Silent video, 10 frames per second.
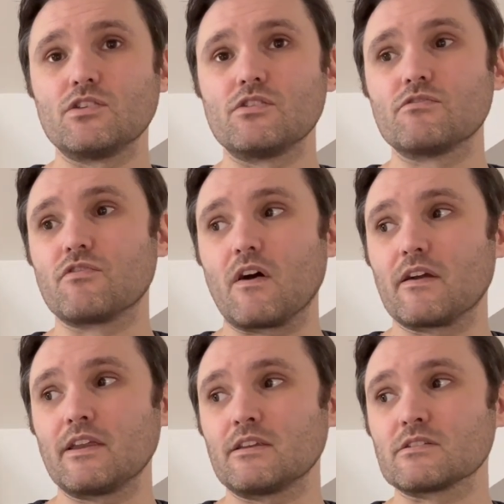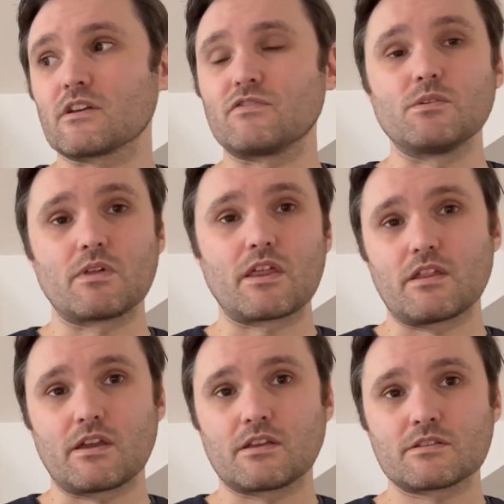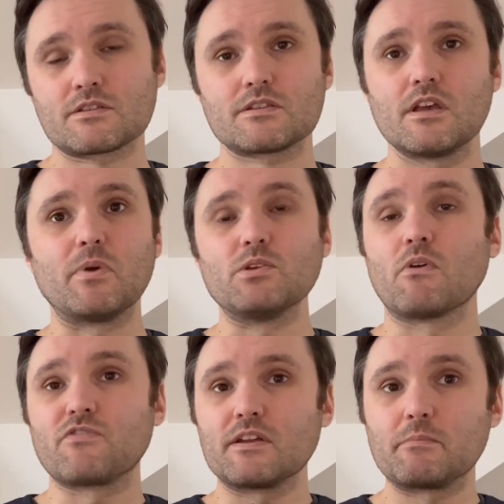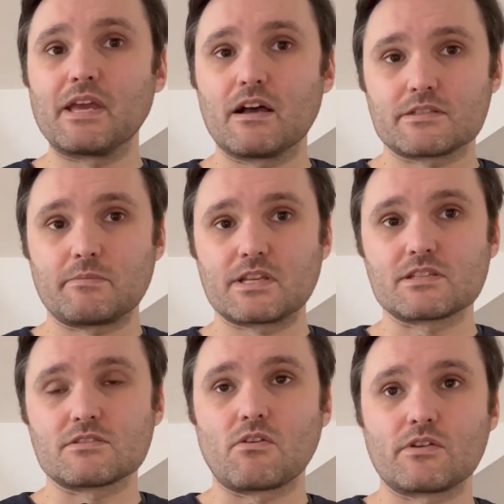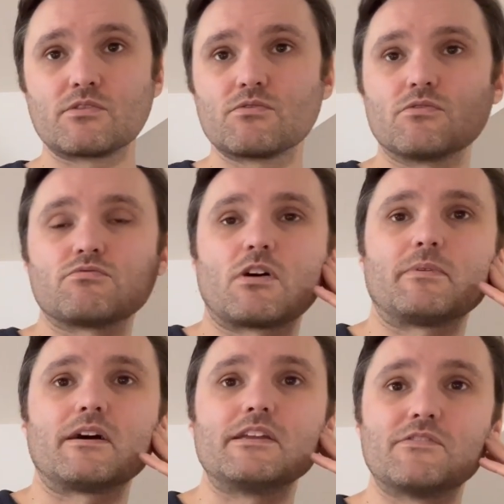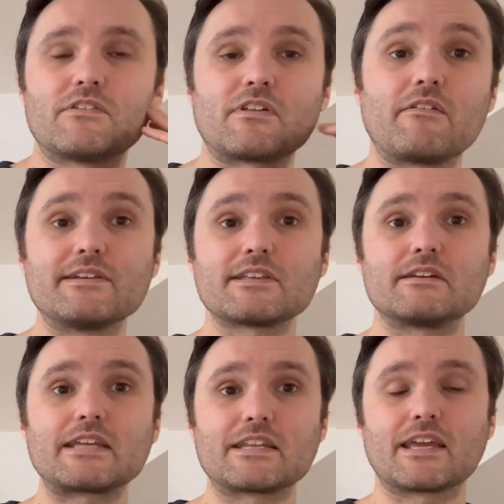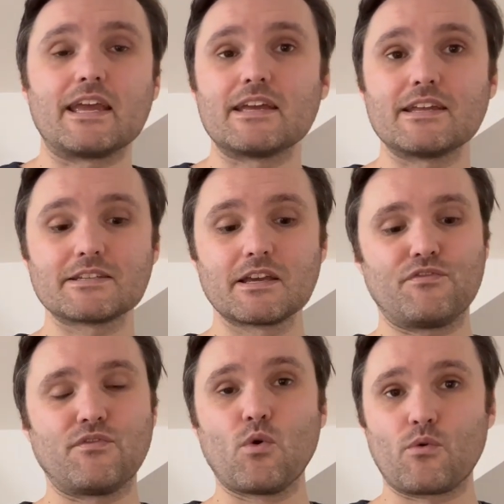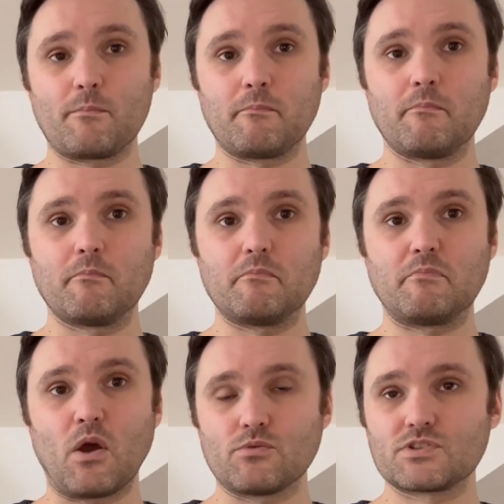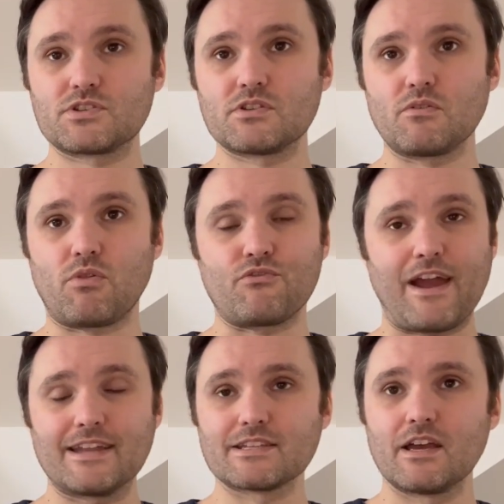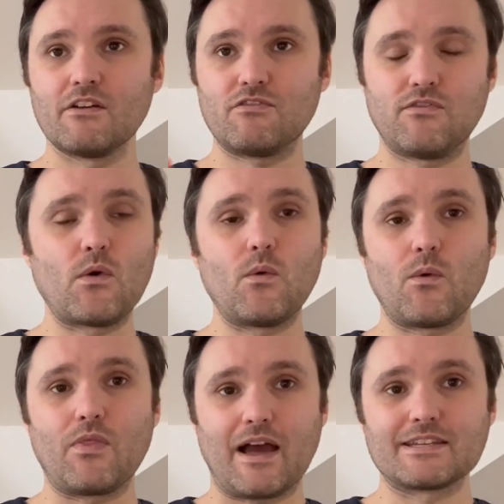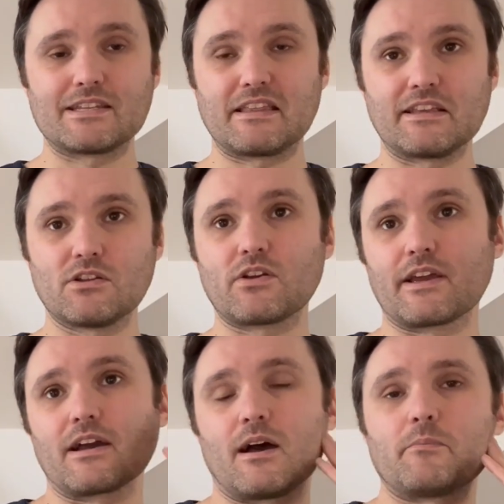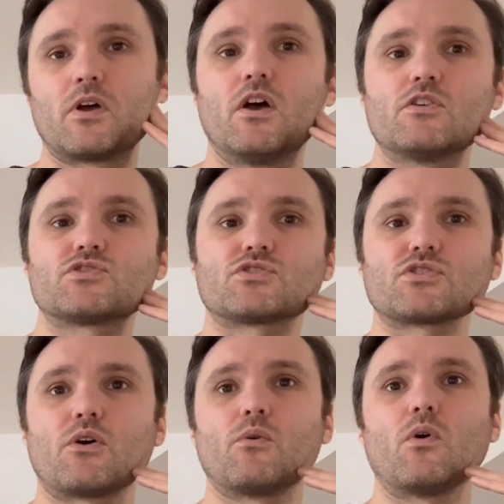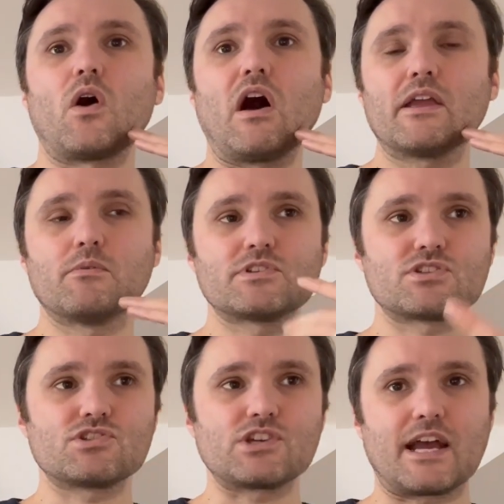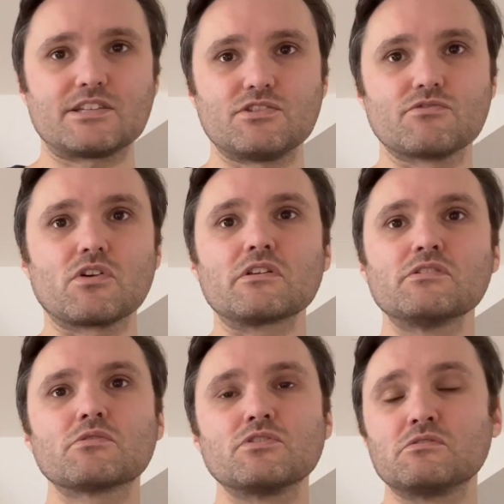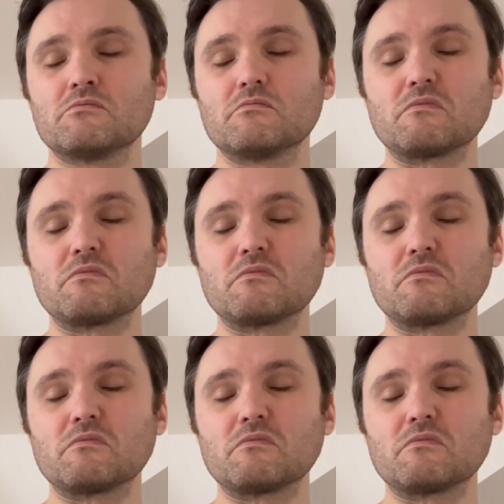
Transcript: you find a few other things, but you won't find the Piazza because it's not on Google proper, even if there is a dedicated forum post or thread for that thing you're looking up. So I would suggest in